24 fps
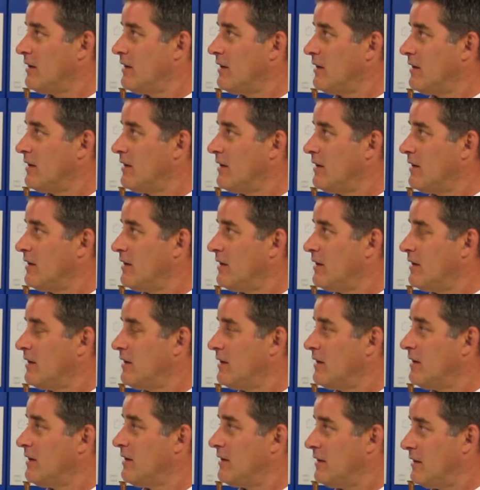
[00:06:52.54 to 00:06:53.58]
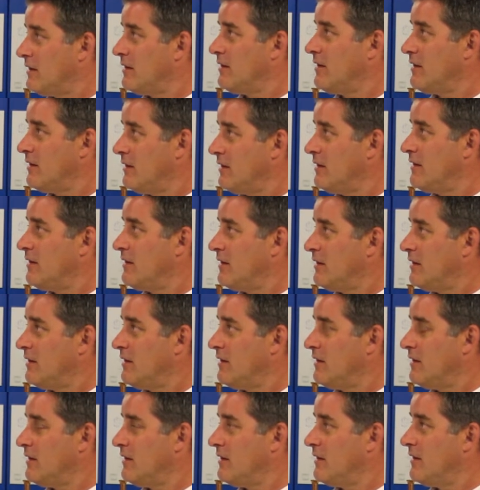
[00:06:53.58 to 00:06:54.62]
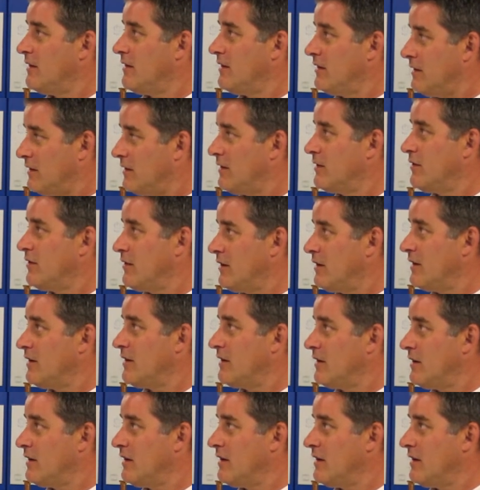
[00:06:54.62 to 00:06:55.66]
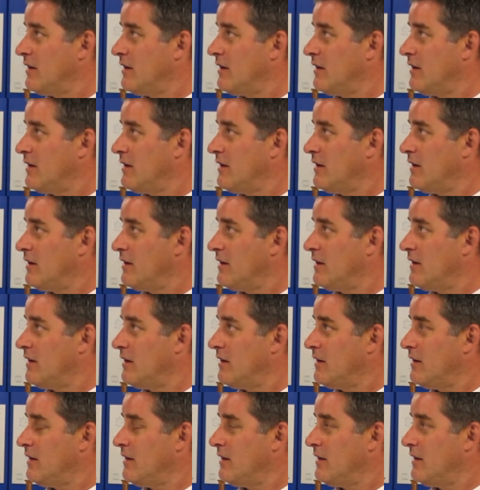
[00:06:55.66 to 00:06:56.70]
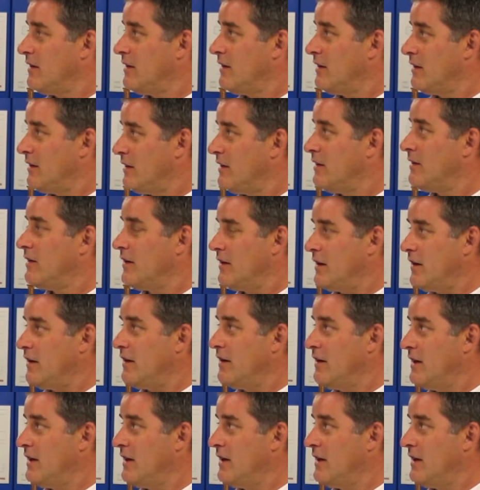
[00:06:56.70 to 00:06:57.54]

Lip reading: (silent)